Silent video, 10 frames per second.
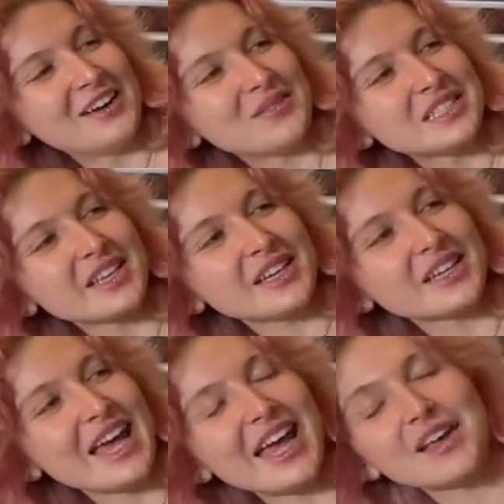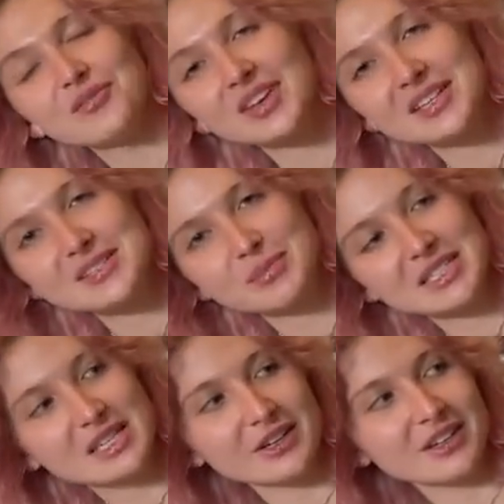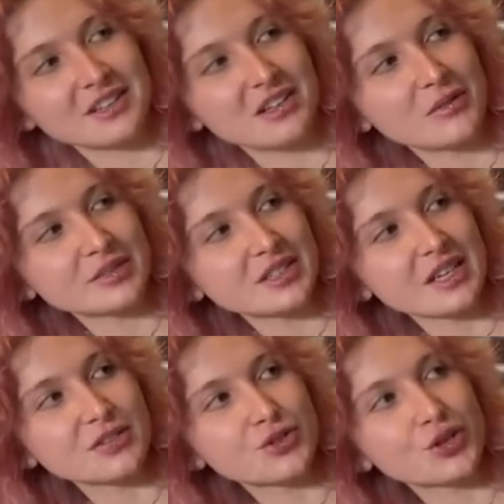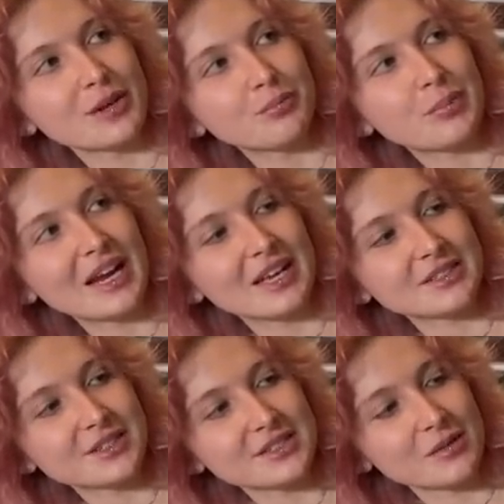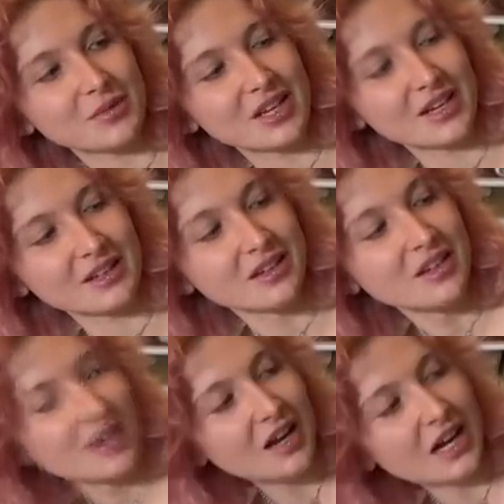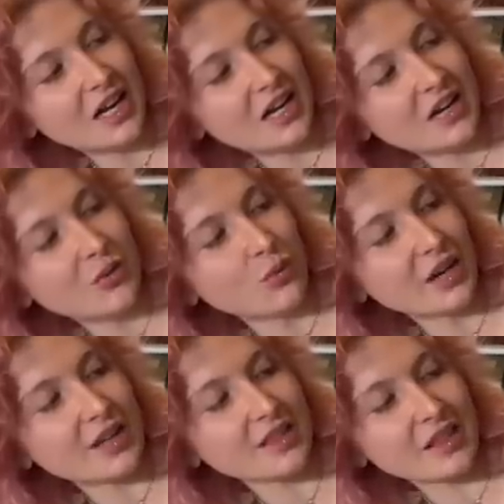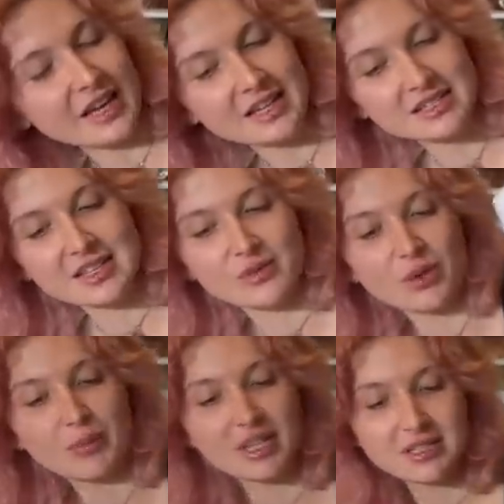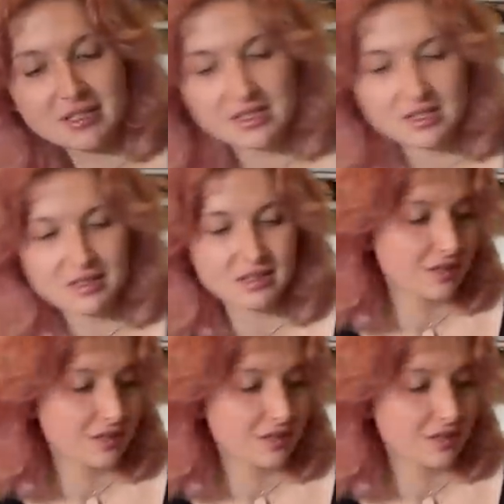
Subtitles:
it's like a canvas material, almost like trip pants or something, with lace and ribbons.